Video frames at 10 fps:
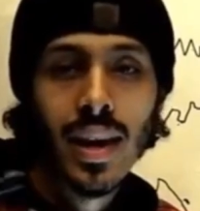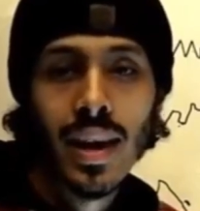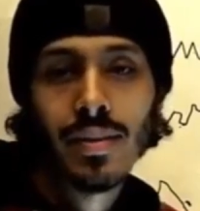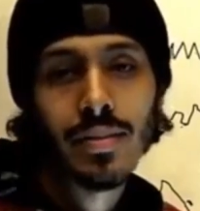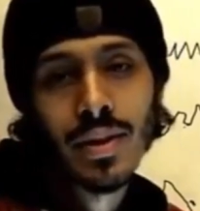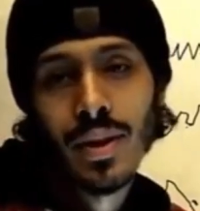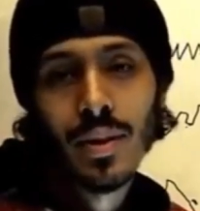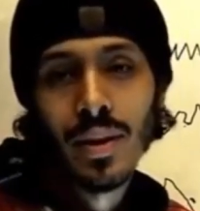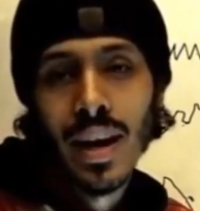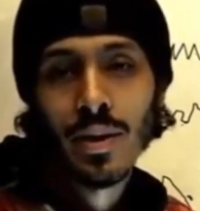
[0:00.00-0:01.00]
at
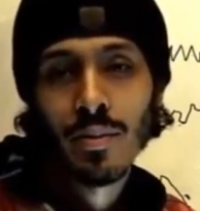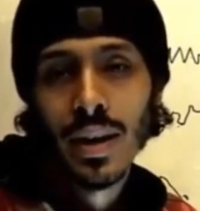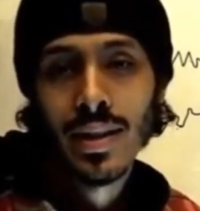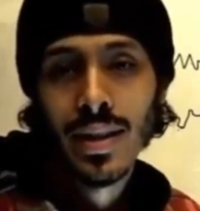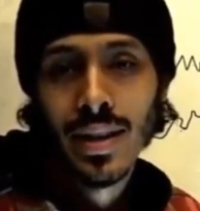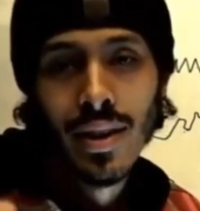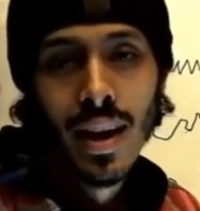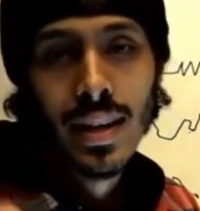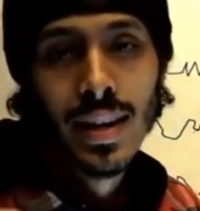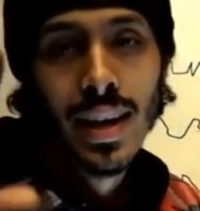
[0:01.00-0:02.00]
a rate that your
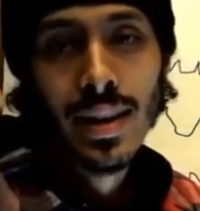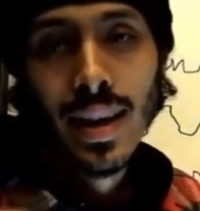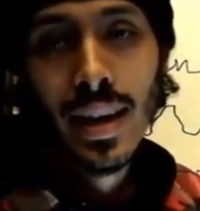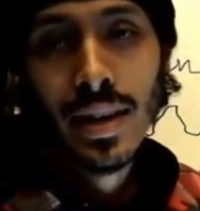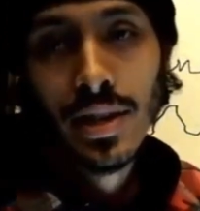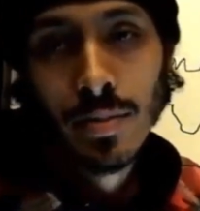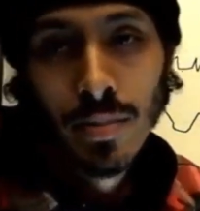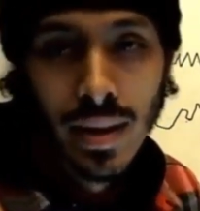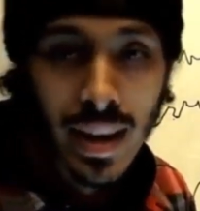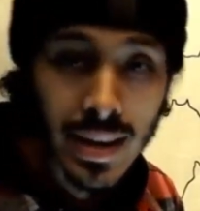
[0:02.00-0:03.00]
eye can't catch.
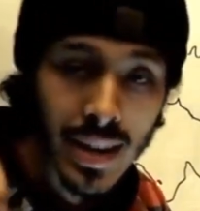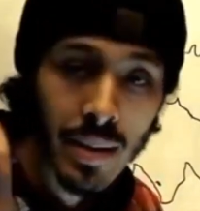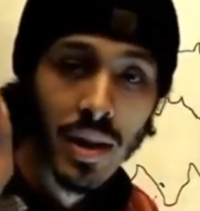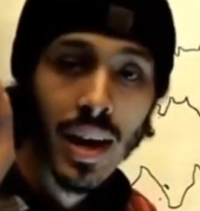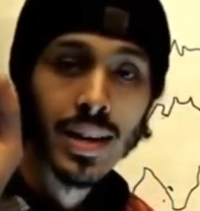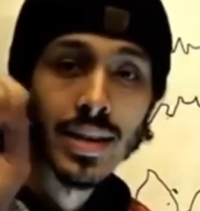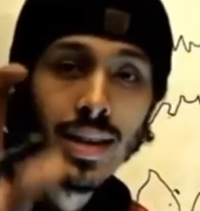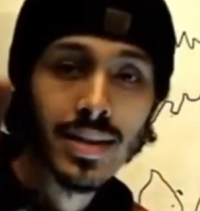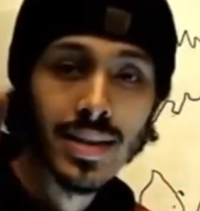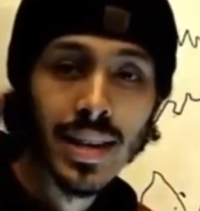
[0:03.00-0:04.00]
But anytime your eye
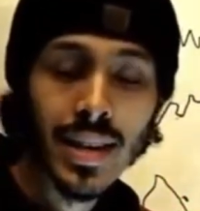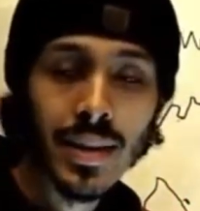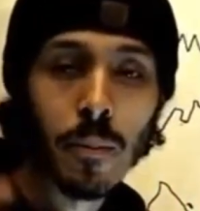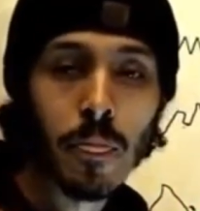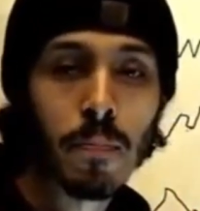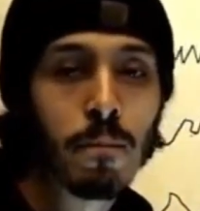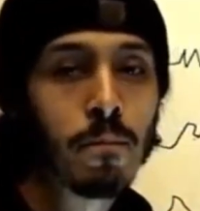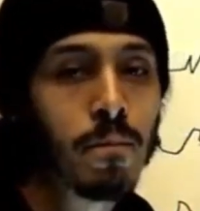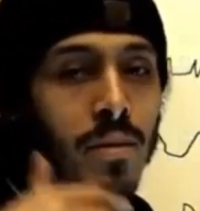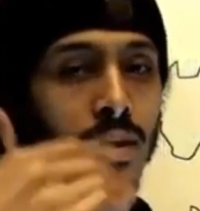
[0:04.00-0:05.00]
does see it,
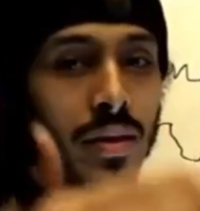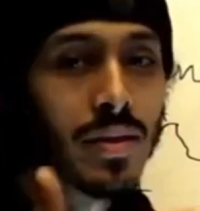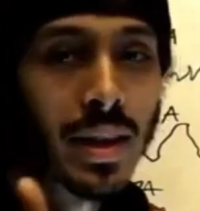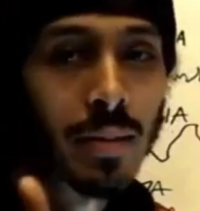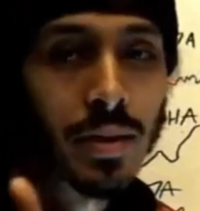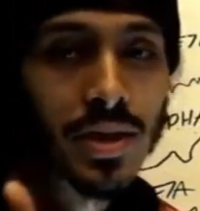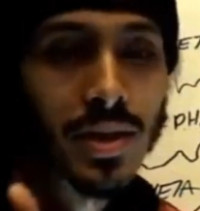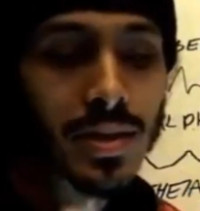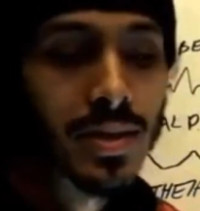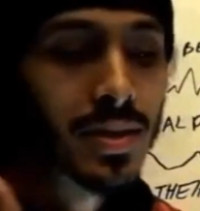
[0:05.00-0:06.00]
the image
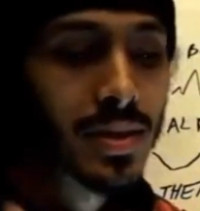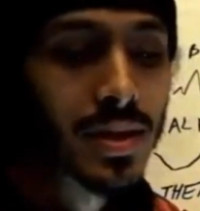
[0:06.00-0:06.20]
is